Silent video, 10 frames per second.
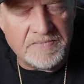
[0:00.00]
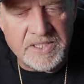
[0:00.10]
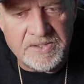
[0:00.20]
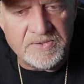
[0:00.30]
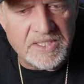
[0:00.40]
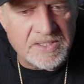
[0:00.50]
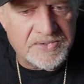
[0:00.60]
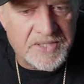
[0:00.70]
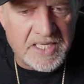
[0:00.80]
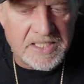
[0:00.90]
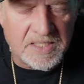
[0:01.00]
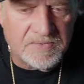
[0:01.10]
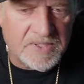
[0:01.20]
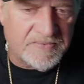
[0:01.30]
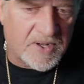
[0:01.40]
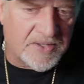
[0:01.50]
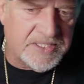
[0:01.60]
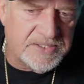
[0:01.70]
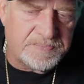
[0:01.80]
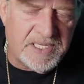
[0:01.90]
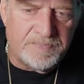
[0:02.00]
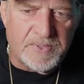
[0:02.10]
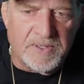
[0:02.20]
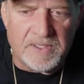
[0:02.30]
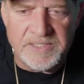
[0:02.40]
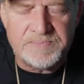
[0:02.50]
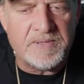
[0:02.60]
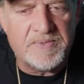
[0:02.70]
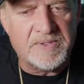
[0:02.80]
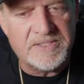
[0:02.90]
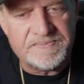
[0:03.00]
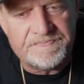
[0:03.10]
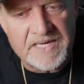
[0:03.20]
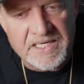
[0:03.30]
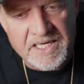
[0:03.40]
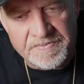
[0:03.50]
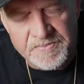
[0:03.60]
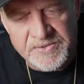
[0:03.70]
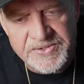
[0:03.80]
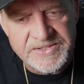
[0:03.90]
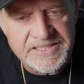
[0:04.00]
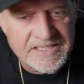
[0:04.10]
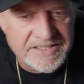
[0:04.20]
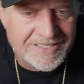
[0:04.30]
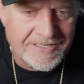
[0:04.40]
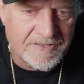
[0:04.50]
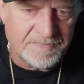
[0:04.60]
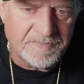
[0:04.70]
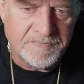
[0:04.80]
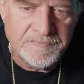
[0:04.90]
You're doing a good thing getting rid of all these people. These people are just fed up with the system.